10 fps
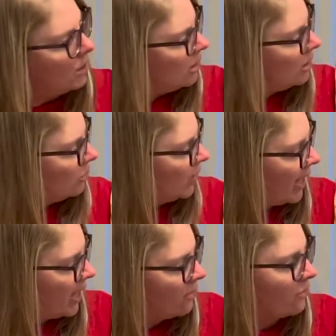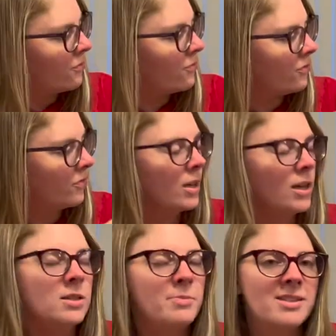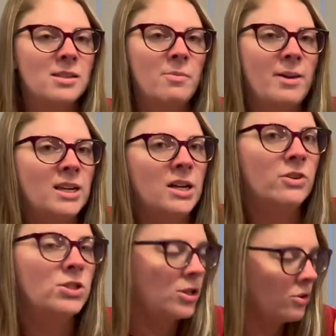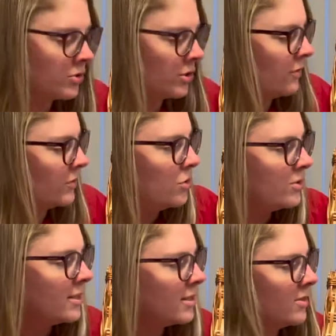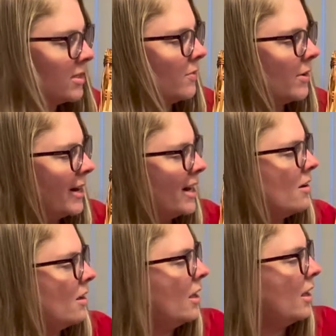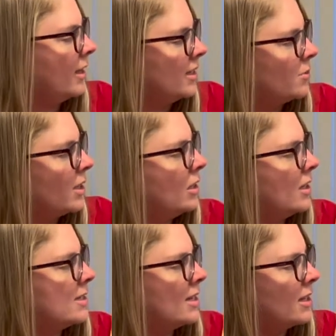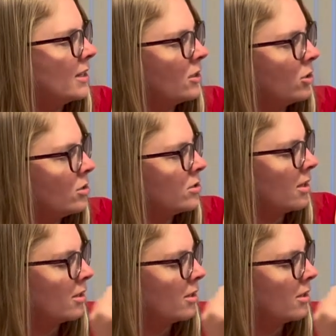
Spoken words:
And we have, it's basically a picnic for two, so you have two sets of silverware, as well as a little salt